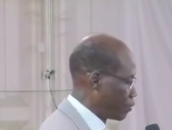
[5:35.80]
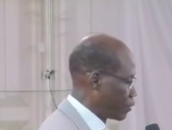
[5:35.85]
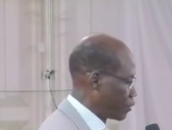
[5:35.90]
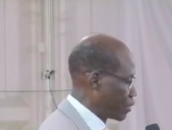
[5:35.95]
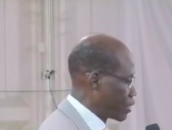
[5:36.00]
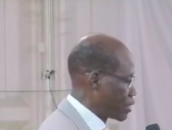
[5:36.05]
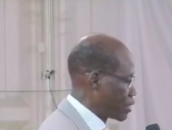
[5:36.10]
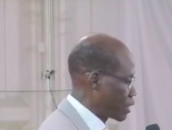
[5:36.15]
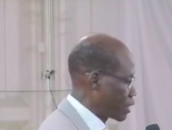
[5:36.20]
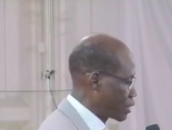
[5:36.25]

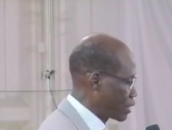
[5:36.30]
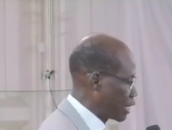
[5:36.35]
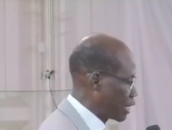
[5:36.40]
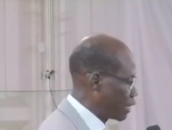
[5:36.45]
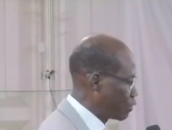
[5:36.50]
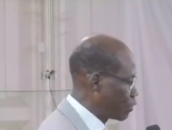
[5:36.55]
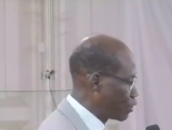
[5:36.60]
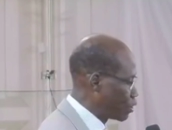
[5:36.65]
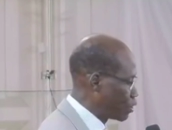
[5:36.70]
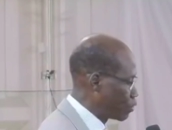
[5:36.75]

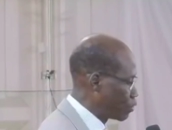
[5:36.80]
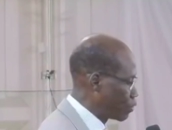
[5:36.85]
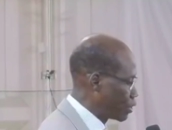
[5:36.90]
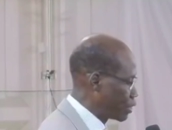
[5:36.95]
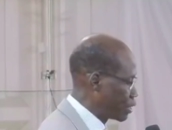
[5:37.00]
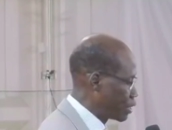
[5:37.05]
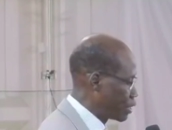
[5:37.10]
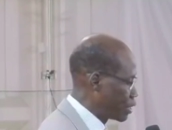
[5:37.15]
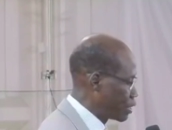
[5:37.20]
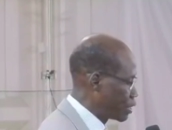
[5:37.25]
Successful
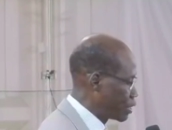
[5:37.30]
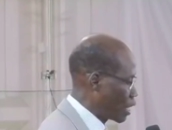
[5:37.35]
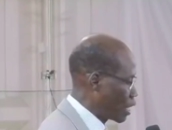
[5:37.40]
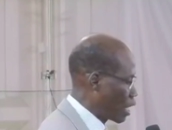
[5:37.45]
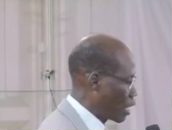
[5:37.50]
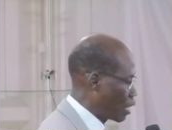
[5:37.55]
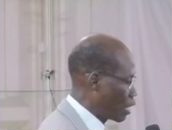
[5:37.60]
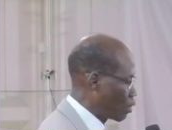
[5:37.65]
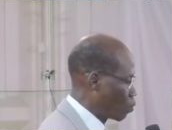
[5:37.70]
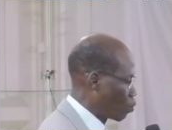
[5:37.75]
universities
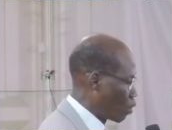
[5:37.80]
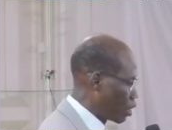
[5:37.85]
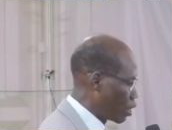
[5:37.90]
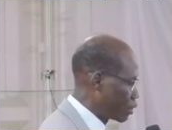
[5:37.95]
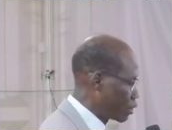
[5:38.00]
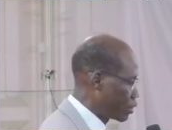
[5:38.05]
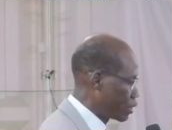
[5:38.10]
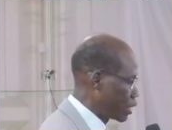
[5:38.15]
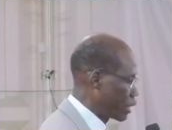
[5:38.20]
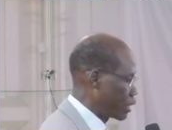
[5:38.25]
are
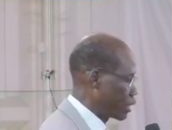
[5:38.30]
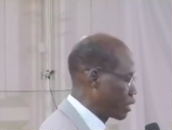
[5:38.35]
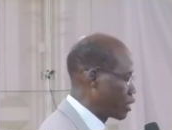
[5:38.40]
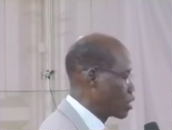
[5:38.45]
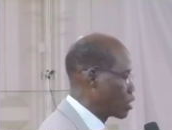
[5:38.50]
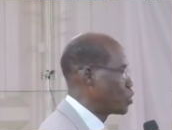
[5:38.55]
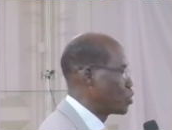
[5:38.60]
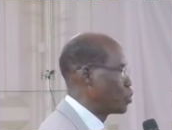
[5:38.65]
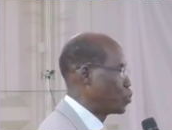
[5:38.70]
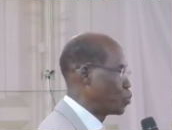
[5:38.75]
ones that
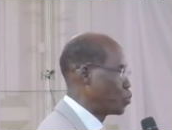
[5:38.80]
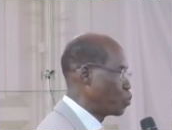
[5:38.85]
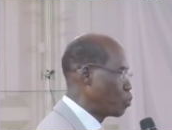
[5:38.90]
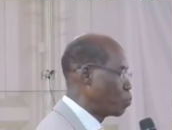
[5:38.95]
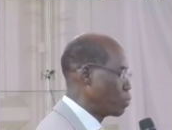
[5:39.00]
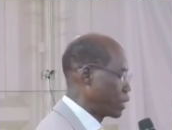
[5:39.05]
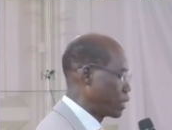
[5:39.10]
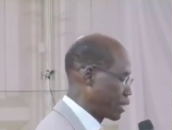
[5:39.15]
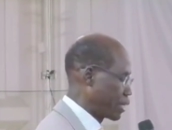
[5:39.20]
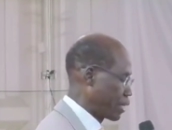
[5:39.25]
do
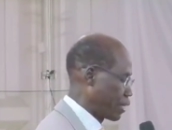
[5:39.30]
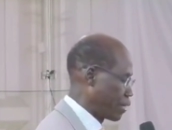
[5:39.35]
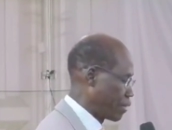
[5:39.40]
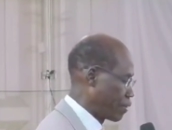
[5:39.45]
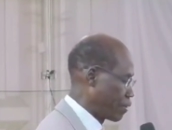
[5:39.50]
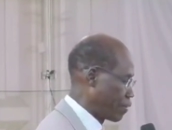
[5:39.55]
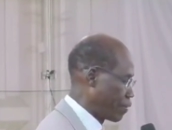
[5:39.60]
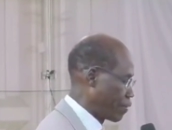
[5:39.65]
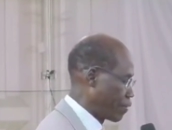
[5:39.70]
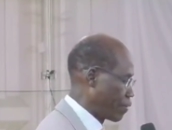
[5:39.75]
better
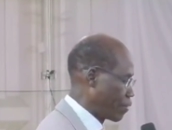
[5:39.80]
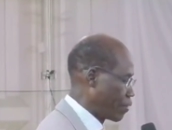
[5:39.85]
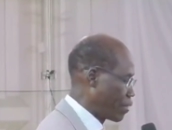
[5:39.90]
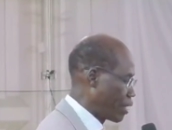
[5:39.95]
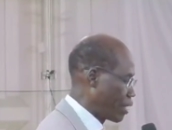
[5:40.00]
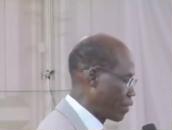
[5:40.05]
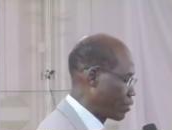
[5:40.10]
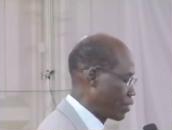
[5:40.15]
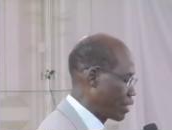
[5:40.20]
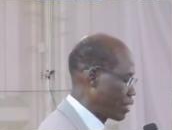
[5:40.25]

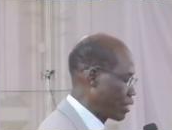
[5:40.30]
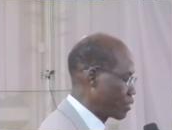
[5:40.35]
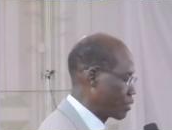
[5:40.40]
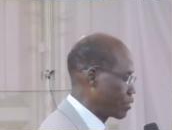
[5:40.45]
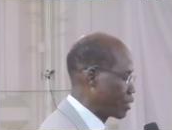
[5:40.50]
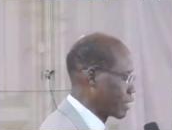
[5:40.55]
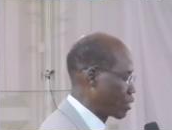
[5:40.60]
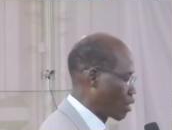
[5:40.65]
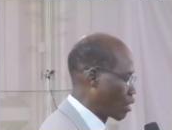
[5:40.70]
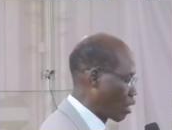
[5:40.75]
than their
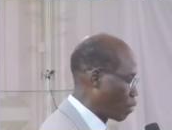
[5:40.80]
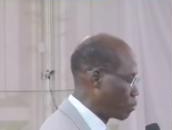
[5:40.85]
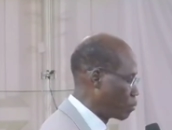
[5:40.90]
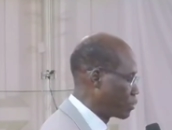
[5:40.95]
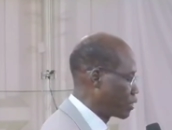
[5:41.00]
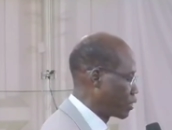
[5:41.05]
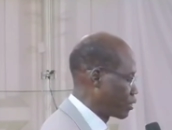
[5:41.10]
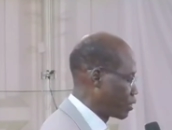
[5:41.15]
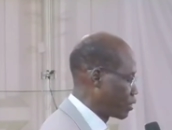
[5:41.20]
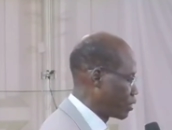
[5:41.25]

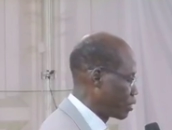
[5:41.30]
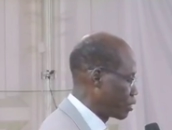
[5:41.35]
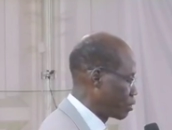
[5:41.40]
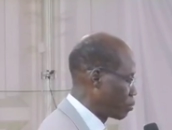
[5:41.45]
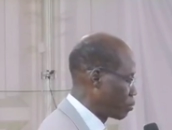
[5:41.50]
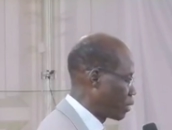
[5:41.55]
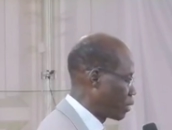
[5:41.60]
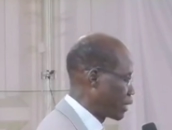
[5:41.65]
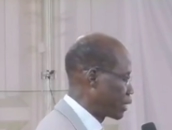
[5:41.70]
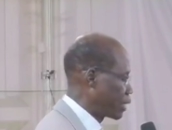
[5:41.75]
circumstances
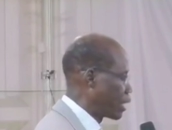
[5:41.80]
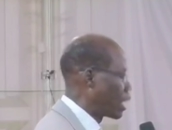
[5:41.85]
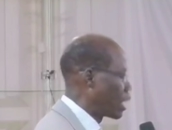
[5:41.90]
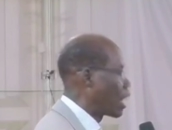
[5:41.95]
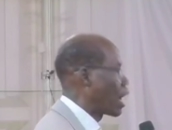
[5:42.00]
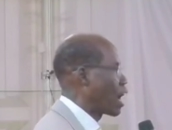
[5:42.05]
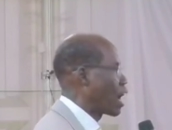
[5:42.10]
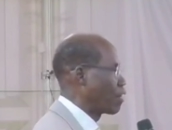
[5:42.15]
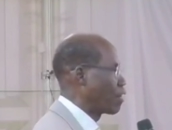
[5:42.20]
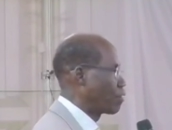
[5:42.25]
might
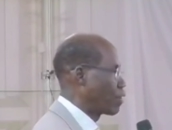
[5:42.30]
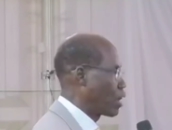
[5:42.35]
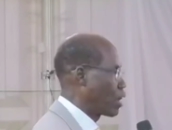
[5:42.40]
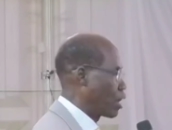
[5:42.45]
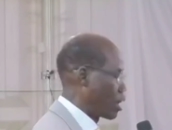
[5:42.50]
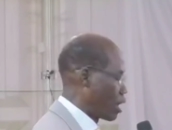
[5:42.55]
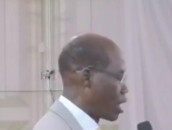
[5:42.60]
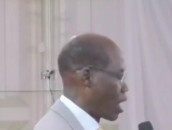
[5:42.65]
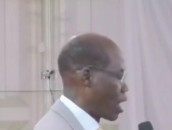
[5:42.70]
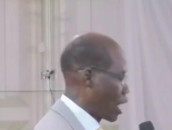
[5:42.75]
have
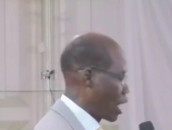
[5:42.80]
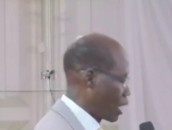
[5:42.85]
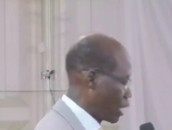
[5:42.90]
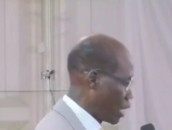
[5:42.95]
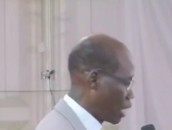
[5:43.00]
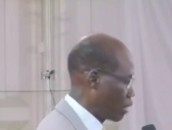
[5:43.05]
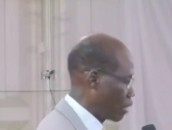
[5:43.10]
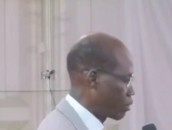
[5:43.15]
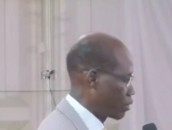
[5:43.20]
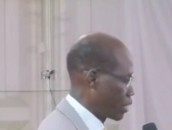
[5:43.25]

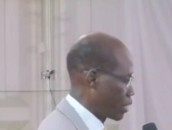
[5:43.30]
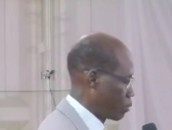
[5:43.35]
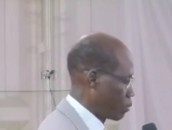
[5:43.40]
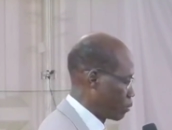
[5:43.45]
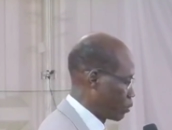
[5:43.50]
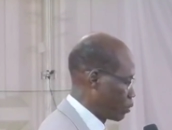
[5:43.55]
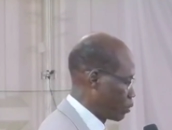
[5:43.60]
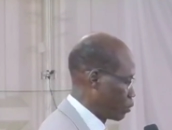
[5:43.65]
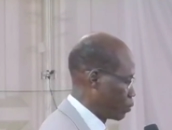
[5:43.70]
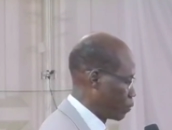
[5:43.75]
allowed them
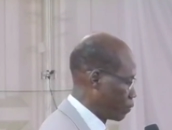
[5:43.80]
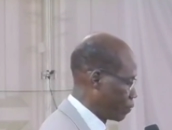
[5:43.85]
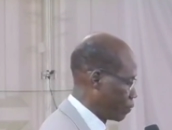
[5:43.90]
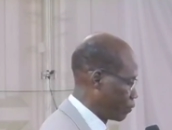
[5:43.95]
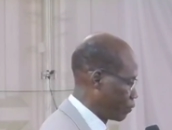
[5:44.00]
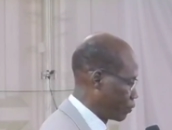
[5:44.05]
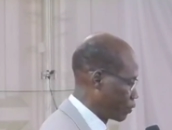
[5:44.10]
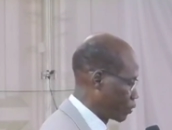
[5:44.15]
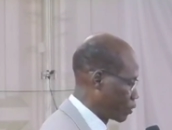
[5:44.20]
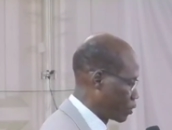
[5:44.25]

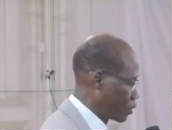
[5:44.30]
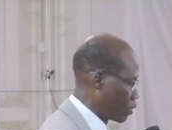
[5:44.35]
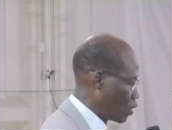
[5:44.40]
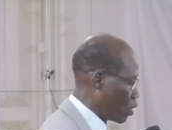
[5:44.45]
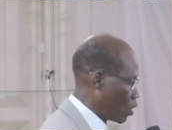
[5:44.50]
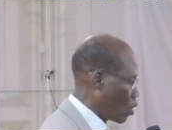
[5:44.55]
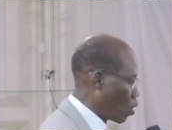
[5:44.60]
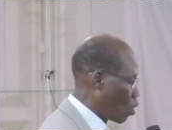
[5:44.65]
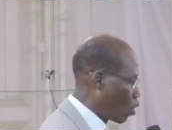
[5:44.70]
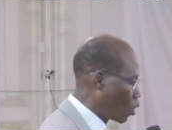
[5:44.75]

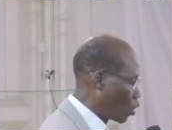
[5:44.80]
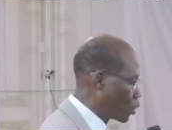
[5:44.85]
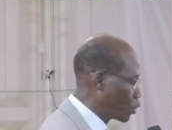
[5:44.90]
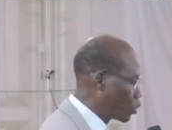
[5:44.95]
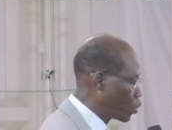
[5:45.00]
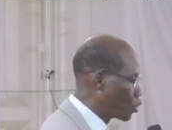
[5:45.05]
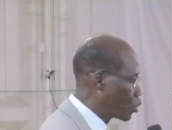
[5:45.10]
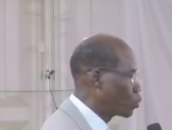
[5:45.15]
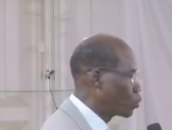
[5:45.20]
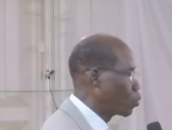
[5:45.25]
to, or
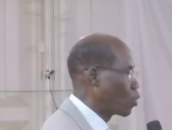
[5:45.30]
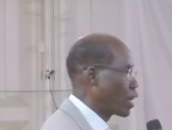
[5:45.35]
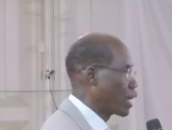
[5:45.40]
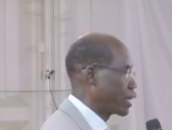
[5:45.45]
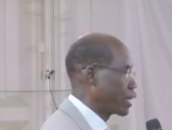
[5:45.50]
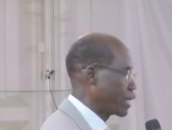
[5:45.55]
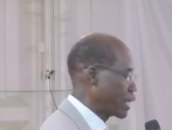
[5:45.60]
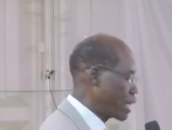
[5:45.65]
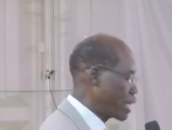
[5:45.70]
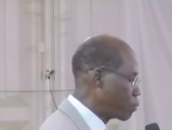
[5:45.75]
those who are
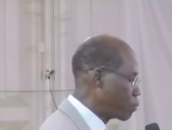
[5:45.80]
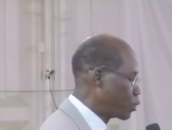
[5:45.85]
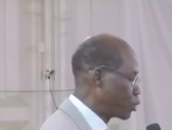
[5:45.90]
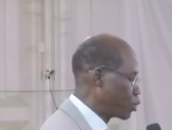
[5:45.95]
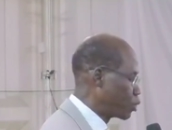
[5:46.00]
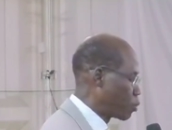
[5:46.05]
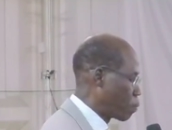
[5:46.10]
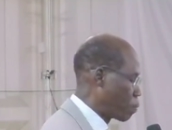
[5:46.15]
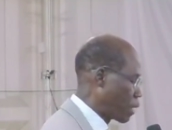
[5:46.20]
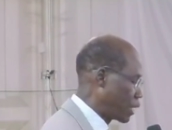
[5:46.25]
able to
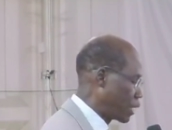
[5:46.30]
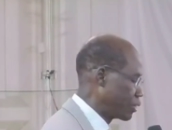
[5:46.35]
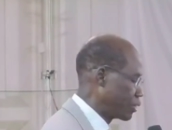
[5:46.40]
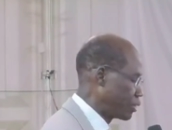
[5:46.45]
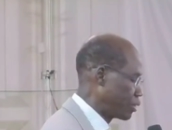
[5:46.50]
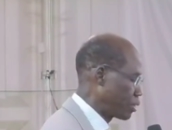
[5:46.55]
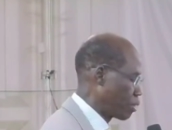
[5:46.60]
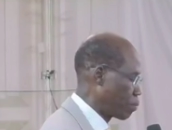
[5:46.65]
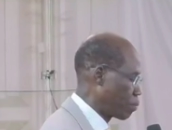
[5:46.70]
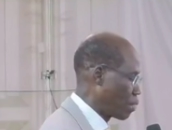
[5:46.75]
punch
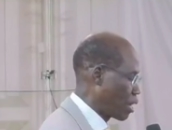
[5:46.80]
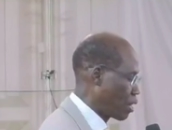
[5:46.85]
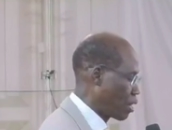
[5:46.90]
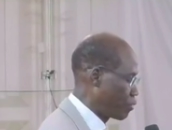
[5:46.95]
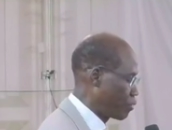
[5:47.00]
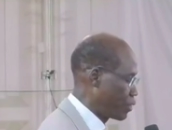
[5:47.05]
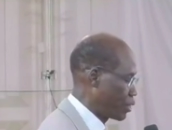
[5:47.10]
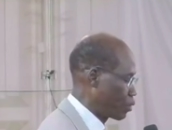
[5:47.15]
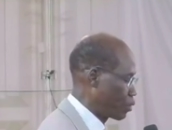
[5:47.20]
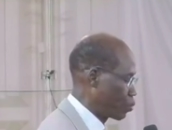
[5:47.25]
above
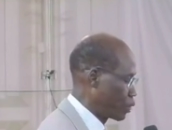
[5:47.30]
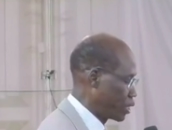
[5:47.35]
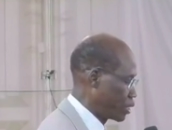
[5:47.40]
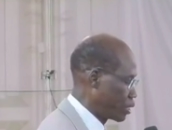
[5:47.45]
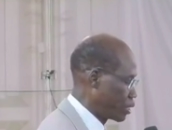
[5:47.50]
their weight.